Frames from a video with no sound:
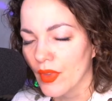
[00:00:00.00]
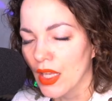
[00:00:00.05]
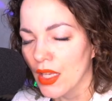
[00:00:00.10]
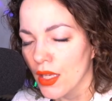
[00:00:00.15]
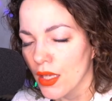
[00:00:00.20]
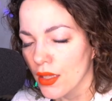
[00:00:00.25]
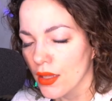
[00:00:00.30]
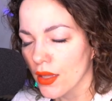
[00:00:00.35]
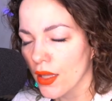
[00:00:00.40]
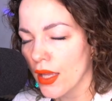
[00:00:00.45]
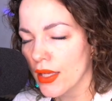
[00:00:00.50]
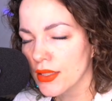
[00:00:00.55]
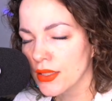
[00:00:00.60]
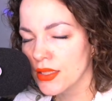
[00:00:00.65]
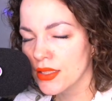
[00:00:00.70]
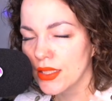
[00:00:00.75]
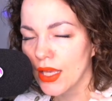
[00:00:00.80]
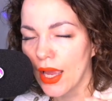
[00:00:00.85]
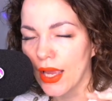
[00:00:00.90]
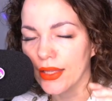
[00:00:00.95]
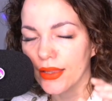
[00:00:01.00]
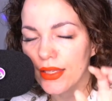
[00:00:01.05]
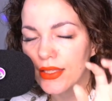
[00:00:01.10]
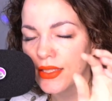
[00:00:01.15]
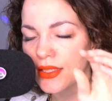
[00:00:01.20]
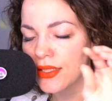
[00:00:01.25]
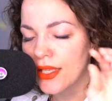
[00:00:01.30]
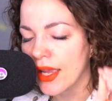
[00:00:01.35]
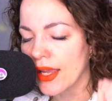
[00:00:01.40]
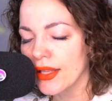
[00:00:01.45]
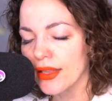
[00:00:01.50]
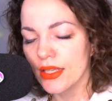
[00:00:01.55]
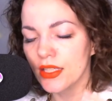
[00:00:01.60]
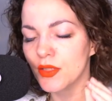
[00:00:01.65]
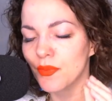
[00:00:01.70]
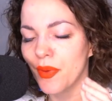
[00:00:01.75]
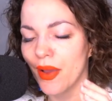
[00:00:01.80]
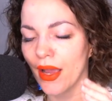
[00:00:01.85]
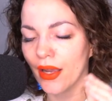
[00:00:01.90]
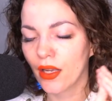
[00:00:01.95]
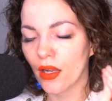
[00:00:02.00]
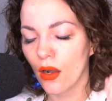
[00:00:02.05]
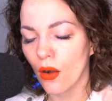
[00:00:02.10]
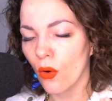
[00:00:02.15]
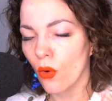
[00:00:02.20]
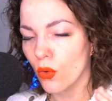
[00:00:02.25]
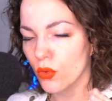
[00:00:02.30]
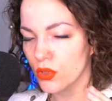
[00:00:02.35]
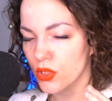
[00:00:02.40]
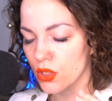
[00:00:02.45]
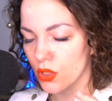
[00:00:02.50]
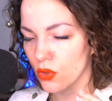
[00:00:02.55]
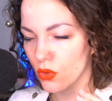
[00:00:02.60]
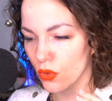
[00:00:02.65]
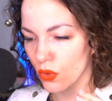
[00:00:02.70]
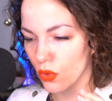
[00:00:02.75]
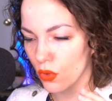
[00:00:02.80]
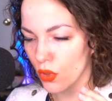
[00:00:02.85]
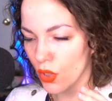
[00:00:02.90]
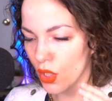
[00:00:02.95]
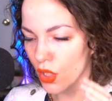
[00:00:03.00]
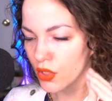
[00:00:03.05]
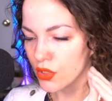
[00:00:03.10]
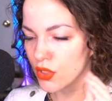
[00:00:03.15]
let's take this back old school